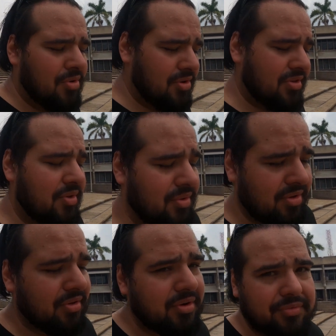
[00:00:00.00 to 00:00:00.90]
continue in
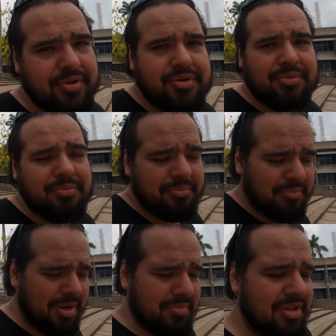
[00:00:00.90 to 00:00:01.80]
another video.
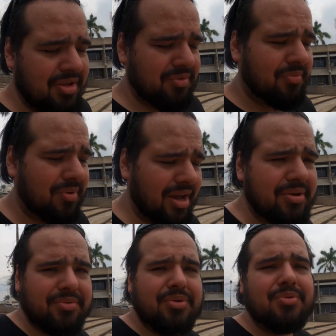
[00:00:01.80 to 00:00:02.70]
Maybe not, I
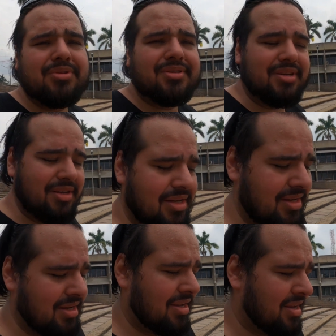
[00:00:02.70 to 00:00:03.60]
don't know, we'll see.
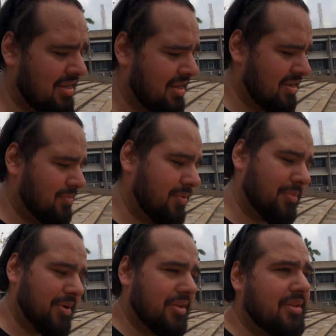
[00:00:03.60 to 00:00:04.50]
When
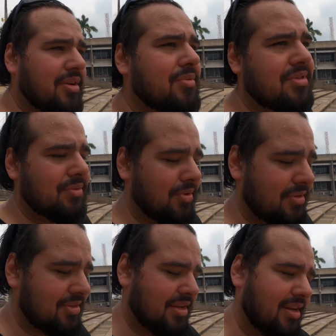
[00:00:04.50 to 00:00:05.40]
I'm editing, we'll see what
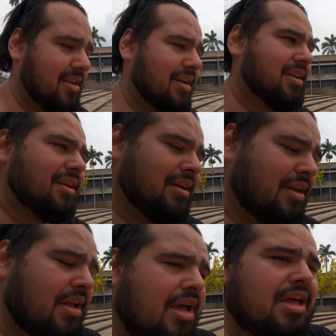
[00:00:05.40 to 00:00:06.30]
it's like.
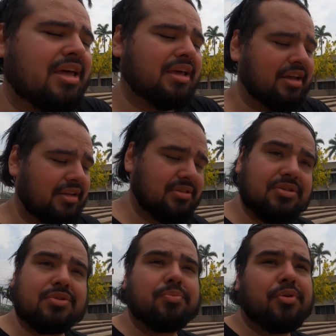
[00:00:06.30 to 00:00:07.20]
It's
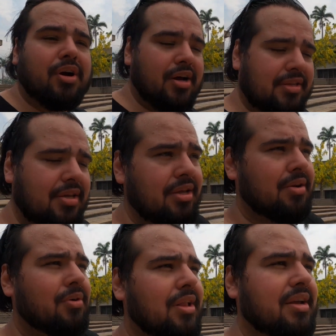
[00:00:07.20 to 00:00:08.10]
super hot.
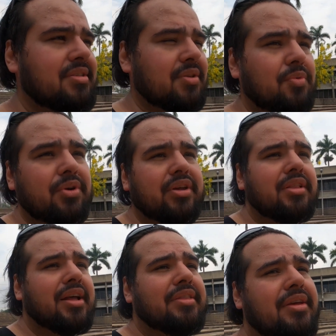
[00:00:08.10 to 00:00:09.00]
Like I said, we're
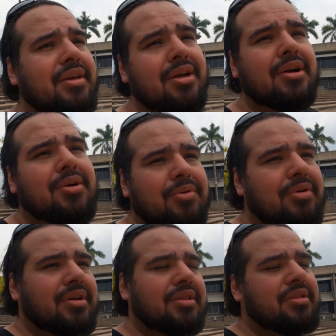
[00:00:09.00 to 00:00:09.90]
inland,
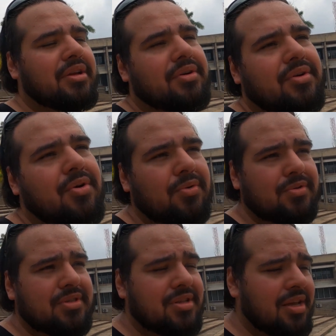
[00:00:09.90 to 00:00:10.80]
we're not near the
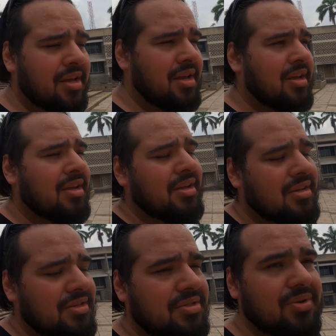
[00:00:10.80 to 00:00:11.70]
coast,
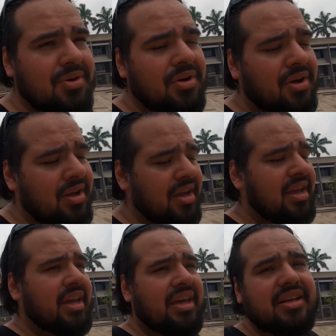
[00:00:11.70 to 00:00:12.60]
so
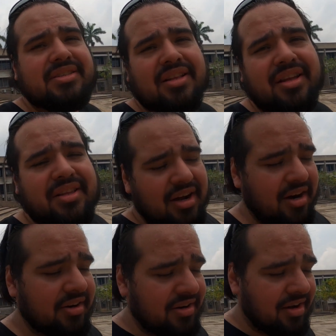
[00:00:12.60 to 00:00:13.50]
it's a lot
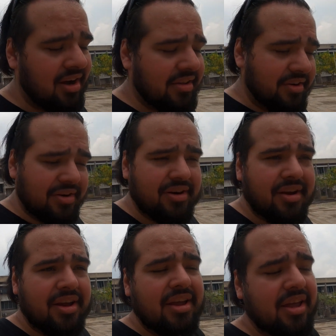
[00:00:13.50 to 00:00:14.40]
hotter
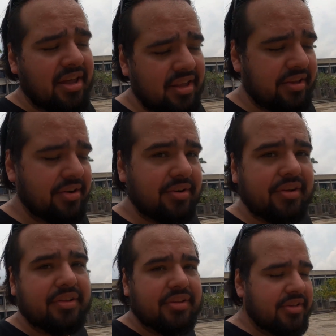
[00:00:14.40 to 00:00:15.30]
in here
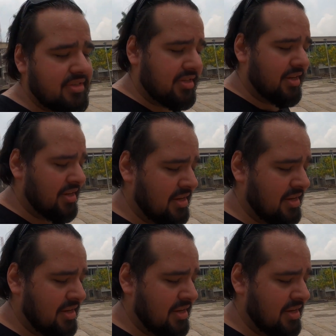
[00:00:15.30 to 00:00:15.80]
than it is